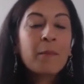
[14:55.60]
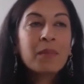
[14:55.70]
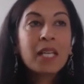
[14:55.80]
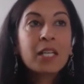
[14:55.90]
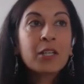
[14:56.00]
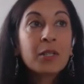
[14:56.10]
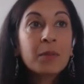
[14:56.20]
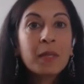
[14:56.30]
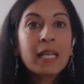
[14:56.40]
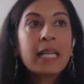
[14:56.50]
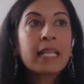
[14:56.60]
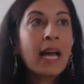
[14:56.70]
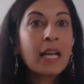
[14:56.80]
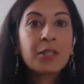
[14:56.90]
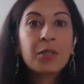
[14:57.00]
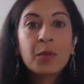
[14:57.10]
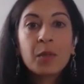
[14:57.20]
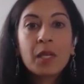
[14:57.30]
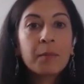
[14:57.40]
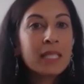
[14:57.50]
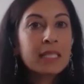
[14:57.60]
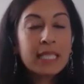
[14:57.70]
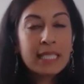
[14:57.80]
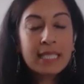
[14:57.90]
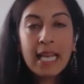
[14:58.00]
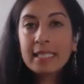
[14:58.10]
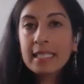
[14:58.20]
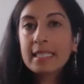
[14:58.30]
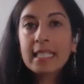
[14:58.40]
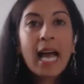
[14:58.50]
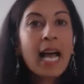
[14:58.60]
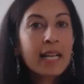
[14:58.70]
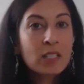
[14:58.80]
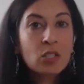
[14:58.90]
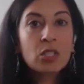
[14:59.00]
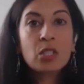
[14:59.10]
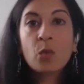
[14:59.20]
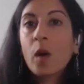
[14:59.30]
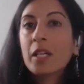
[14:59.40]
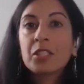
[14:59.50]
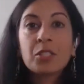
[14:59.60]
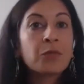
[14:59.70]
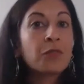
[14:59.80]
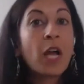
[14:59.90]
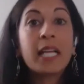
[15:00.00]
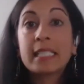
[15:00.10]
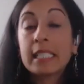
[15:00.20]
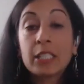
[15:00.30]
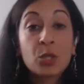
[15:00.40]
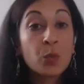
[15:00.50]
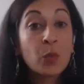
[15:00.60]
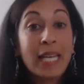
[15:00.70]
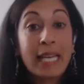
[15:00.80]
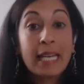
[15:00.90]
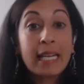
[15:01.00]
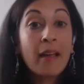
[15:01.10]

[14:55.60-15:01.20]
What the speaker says: It could be that you commit to send a text to one new friend each week.